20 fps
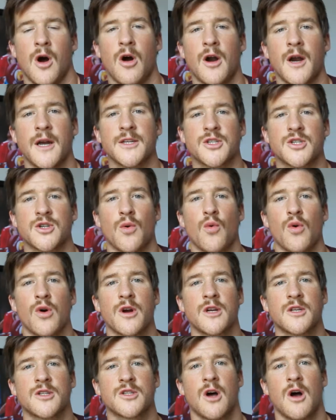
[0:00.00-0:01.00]
All right, so we're
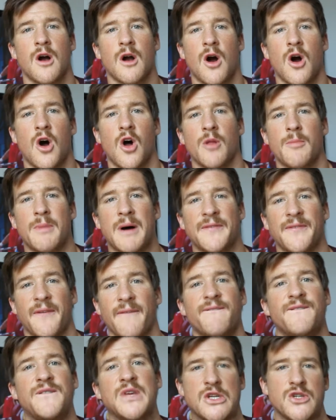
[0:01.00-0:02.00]
going to talk all about
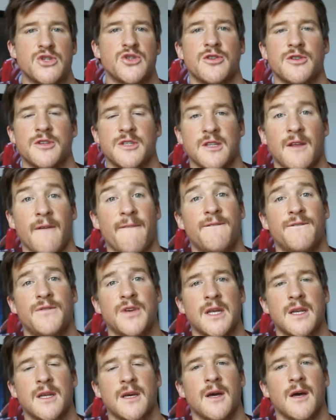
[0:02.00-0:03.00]
the features and the
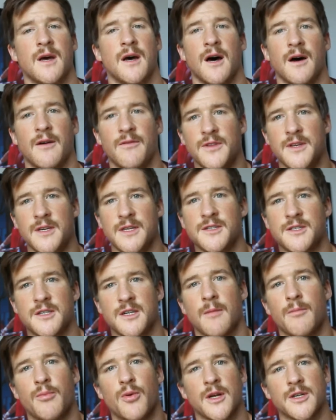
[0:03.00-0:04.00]
fit of these
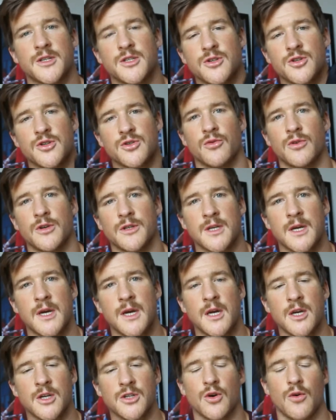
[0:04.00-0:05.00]
compression shorts.
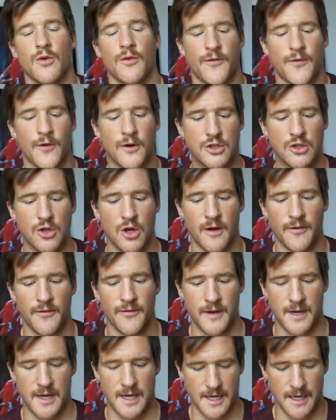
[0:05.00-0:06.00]
So first
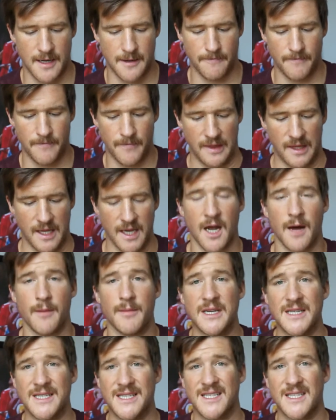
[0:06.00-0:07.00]
off, um, they come
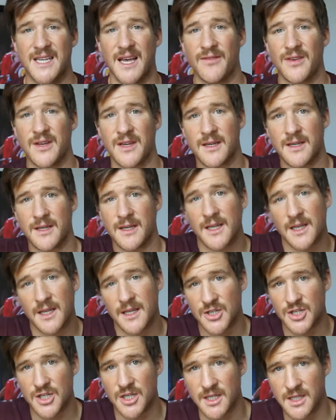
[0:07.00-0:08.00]
in a seven
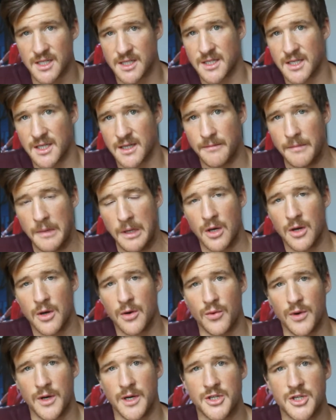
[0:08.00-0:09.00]
inch inseam
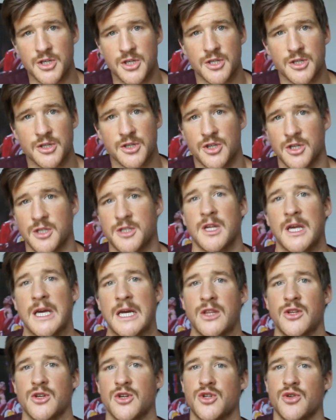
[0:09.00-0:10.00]
which just
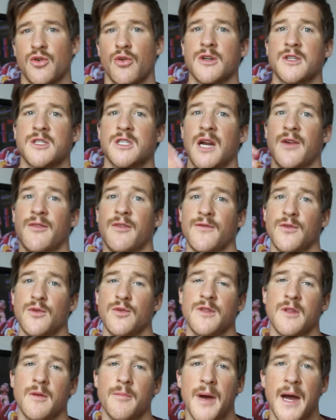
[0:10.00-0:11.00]
like the shorts that I
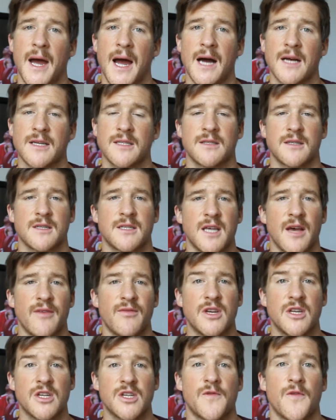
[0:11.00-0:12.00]
reviewed in the past, the
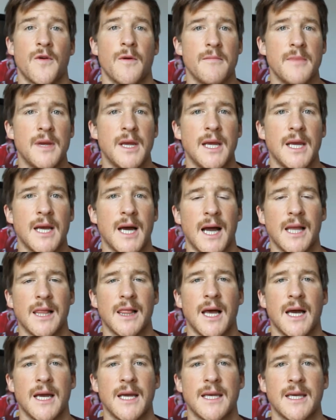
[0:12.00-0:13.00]
7-inch for me, I
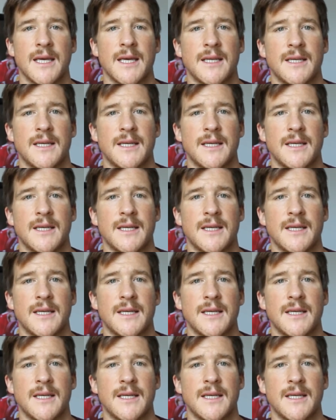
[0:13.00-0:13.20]
like.